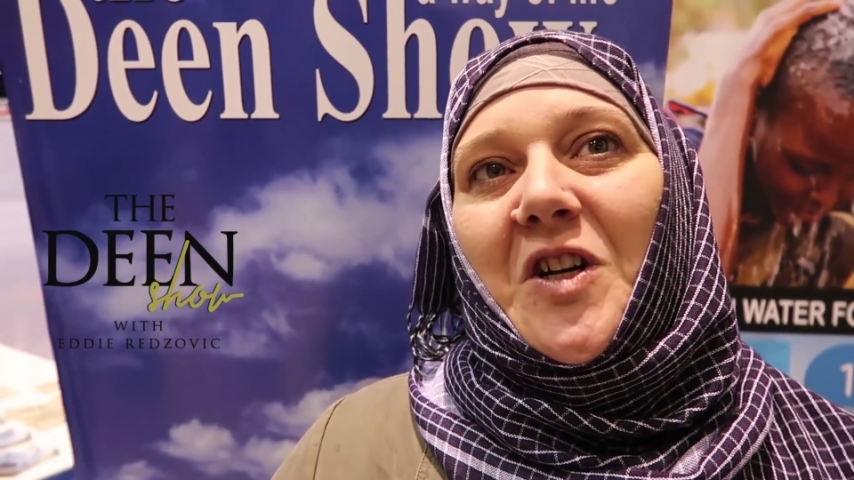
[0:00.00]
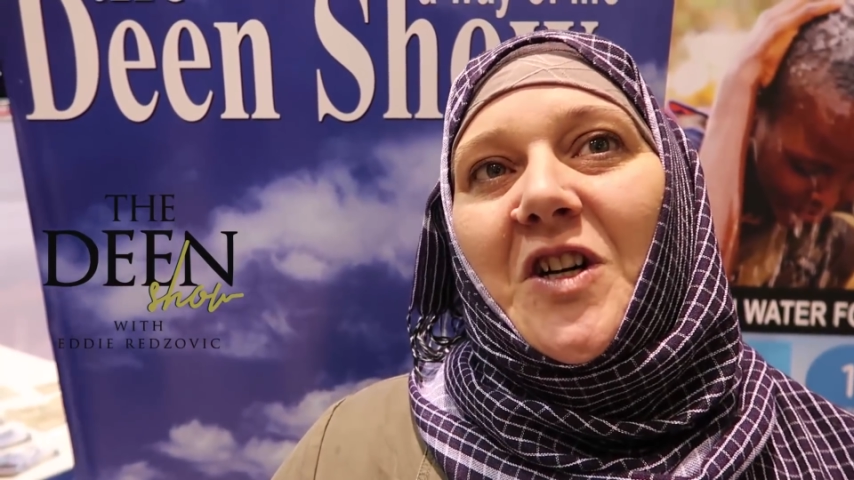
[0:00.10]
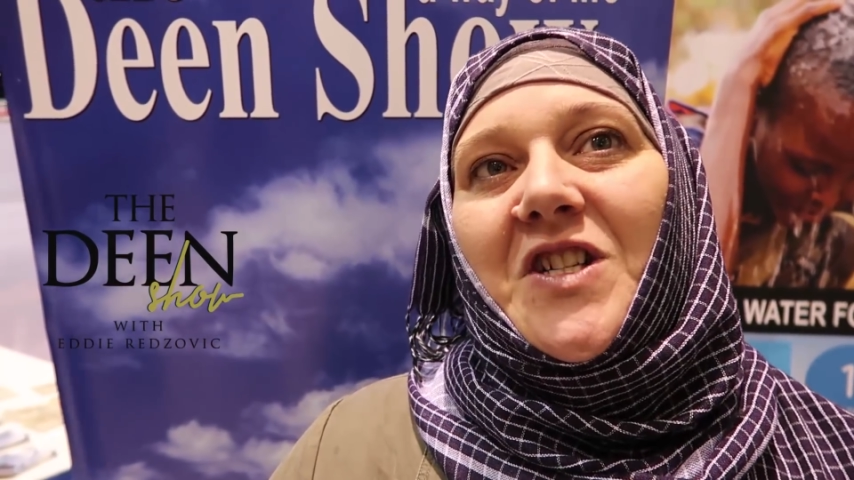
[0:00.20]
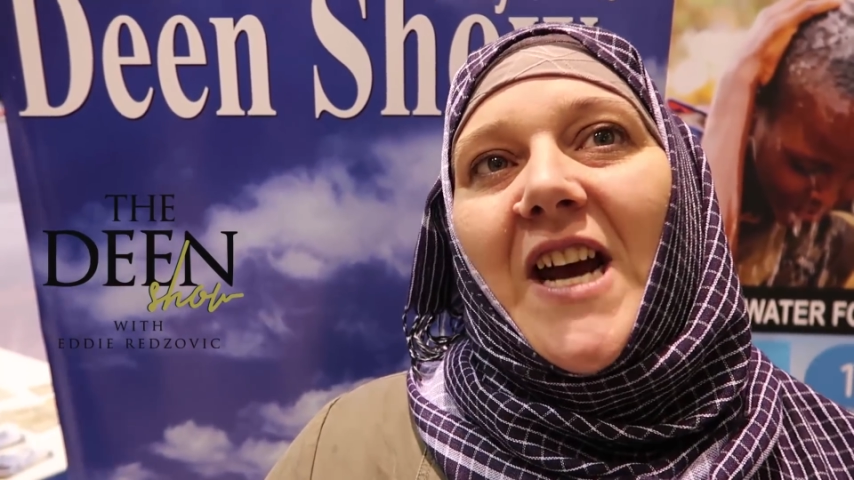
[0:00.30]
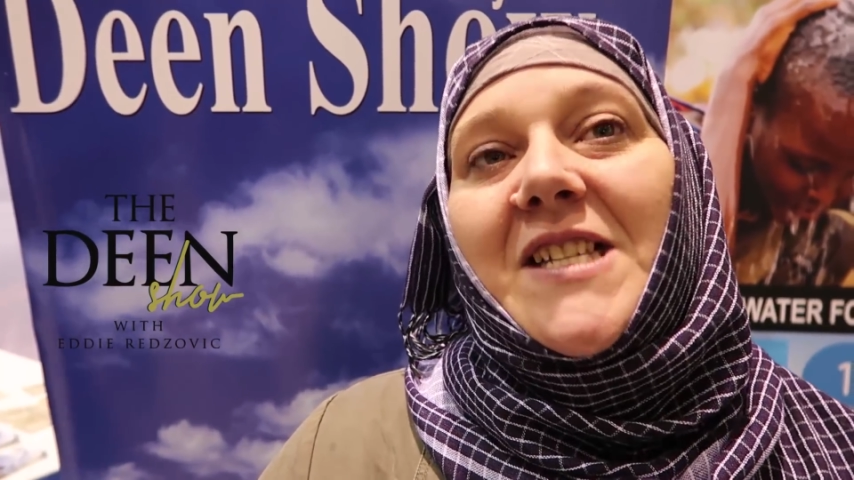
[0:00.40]

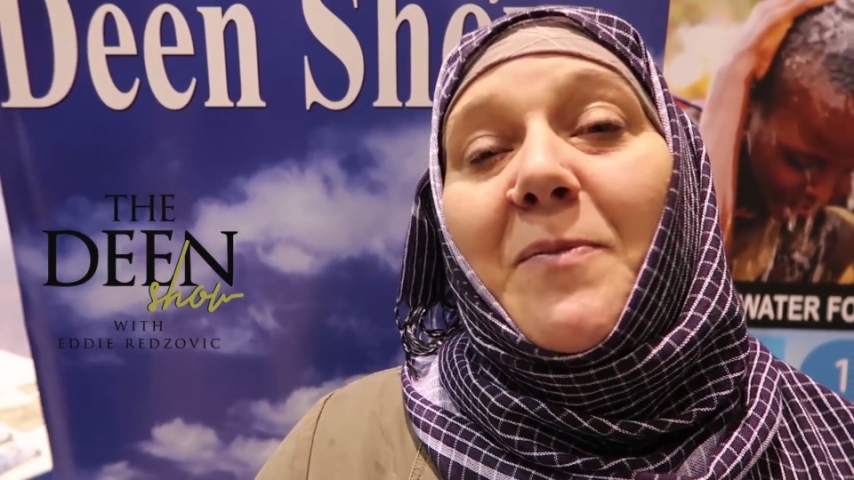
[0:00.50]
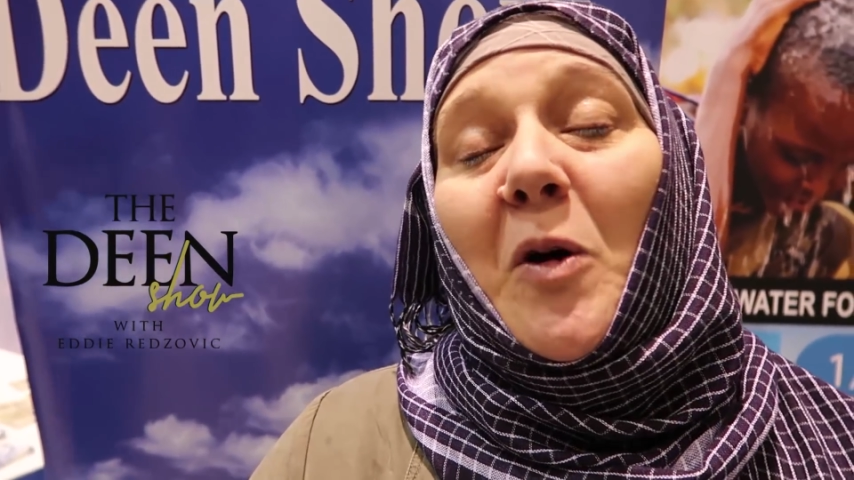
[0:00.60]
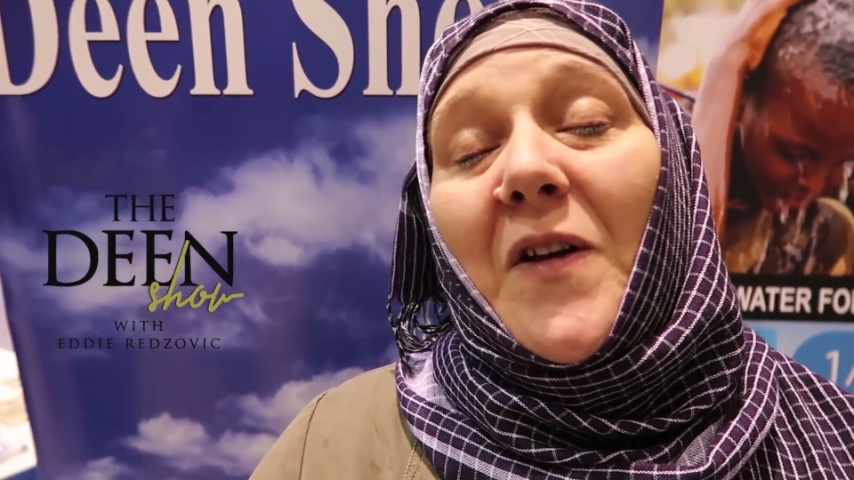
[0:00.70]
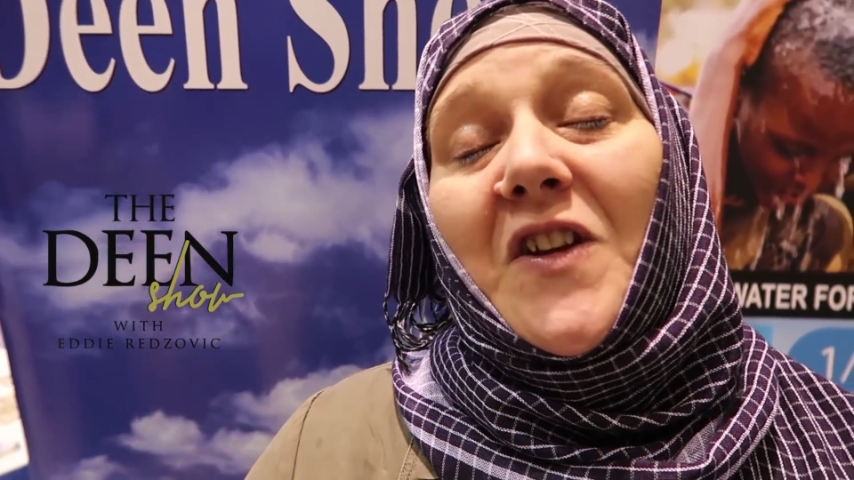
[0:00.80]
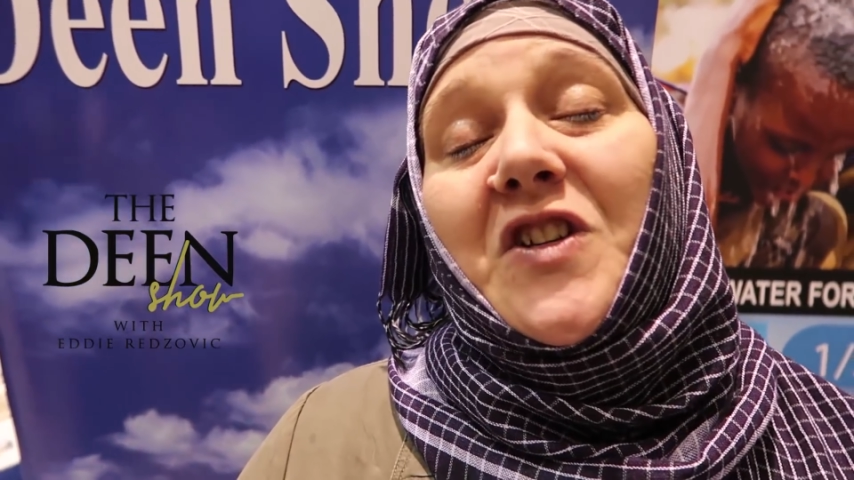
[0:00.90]
church. I
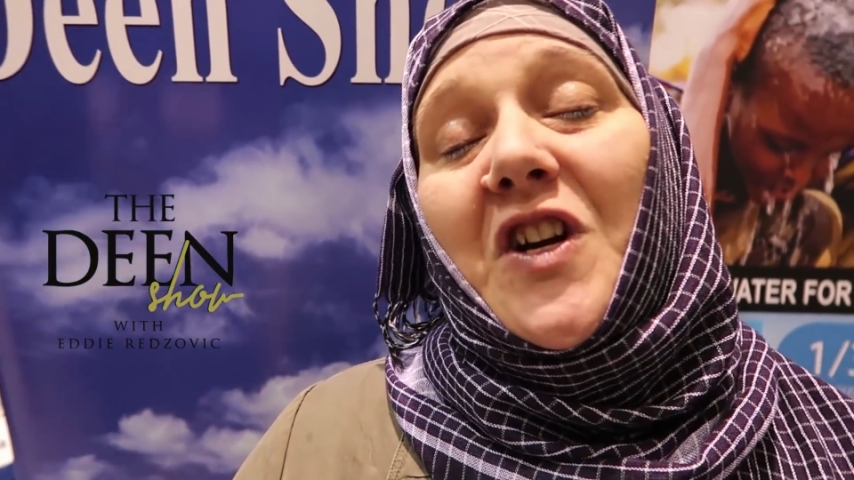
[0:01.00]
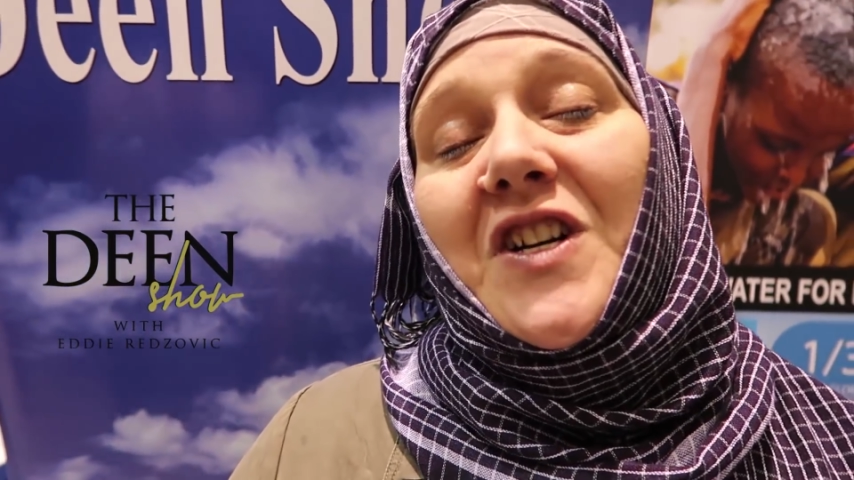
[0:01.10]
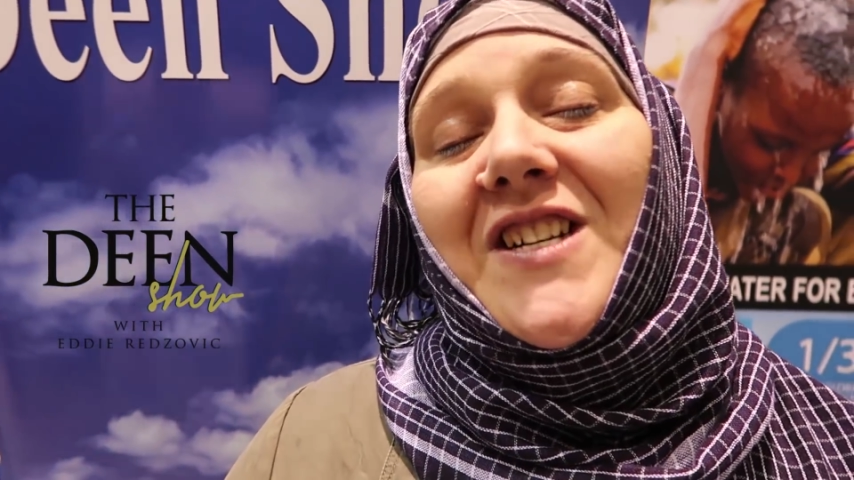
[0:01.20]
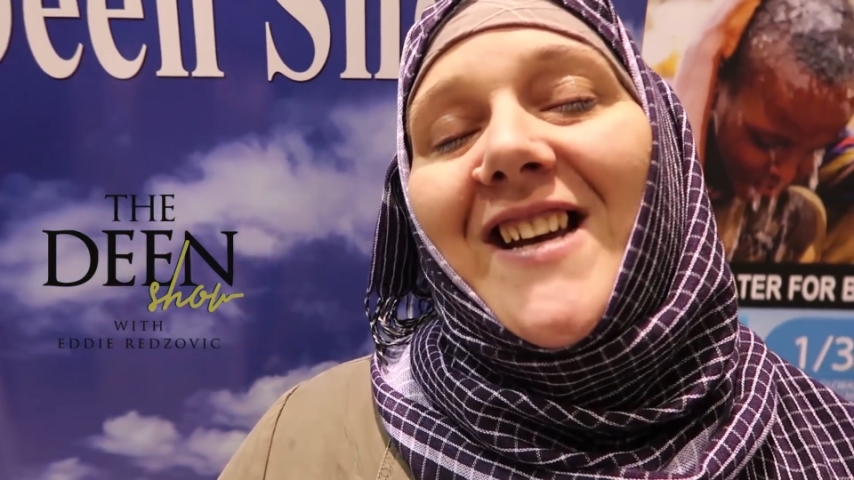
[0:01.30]
spoke in the church.